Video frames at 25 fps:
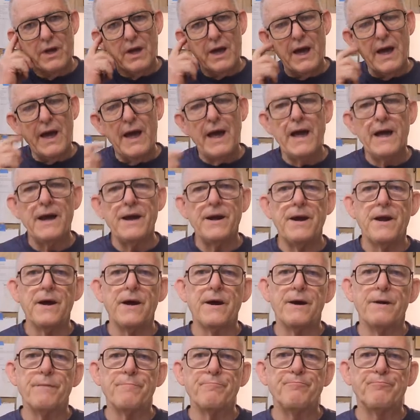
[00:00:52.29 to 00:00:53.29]
And
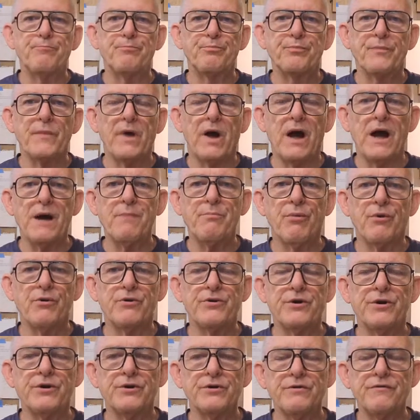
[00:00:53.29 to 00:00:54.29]
um,
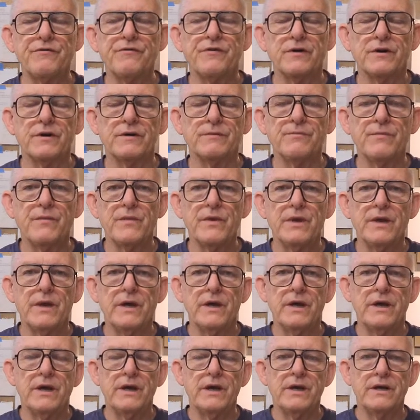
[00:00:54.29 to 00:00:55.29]
hypertufa
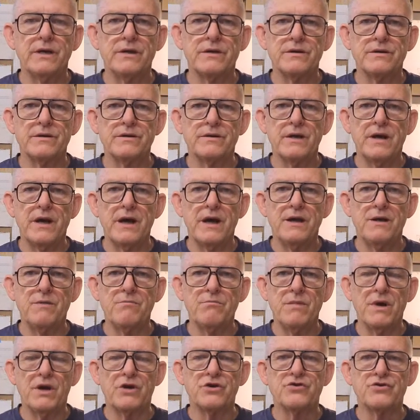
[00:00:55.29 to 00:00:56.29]
is a
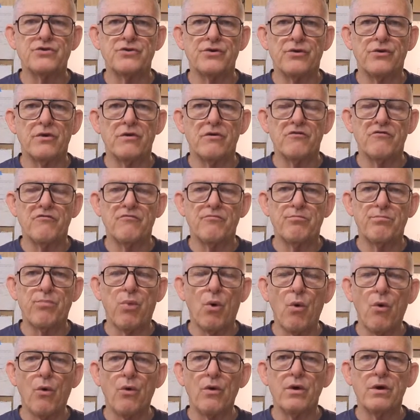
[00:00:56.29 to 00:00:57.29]
mixture of
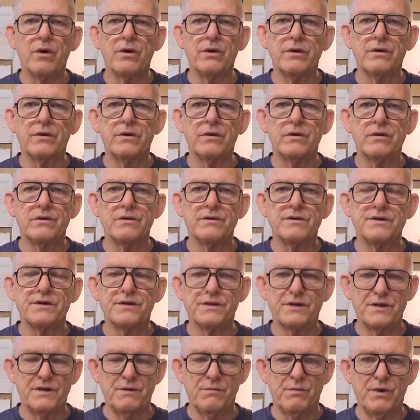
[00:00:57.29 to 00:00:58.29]
Portland
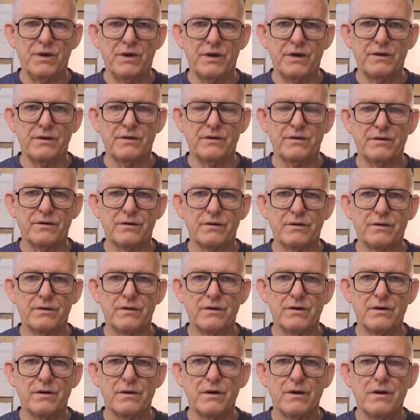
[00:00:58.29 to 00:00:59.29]
cement,
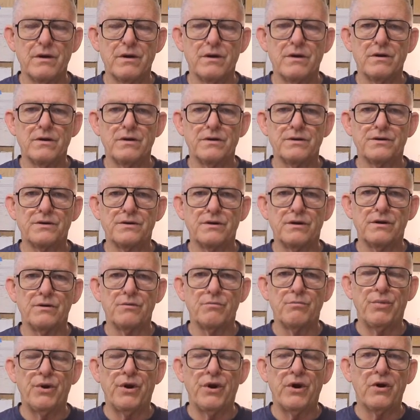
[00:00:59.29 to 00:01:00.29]

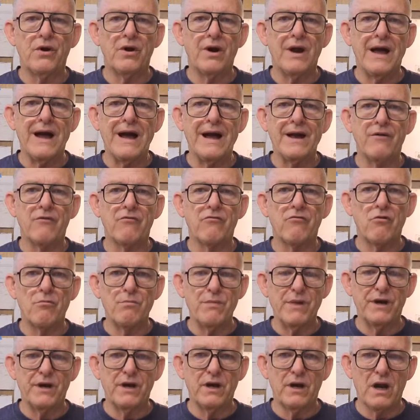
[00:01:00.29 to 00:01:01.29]
some perlite or
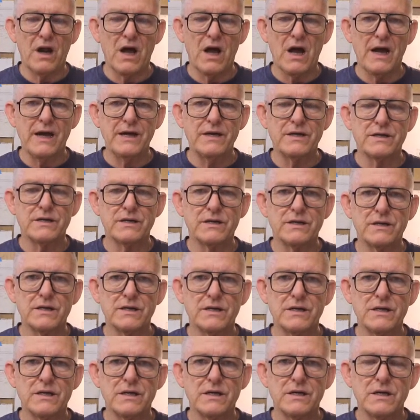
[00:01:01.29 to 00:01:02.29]
vermiculite,
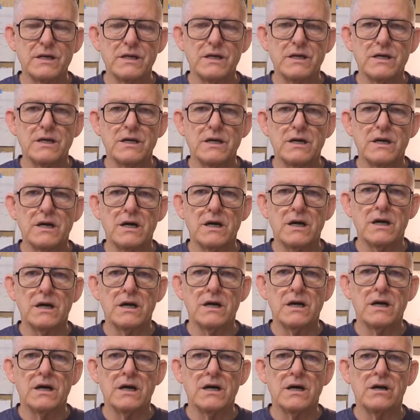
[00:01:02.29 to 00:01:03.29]

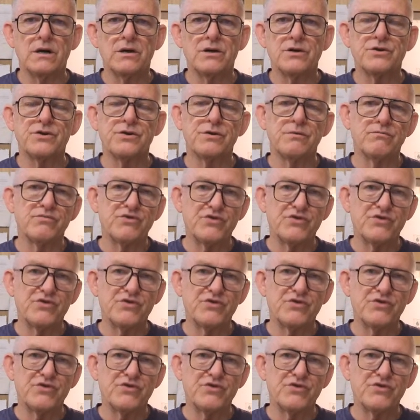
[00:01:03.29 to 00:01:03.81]
uh, some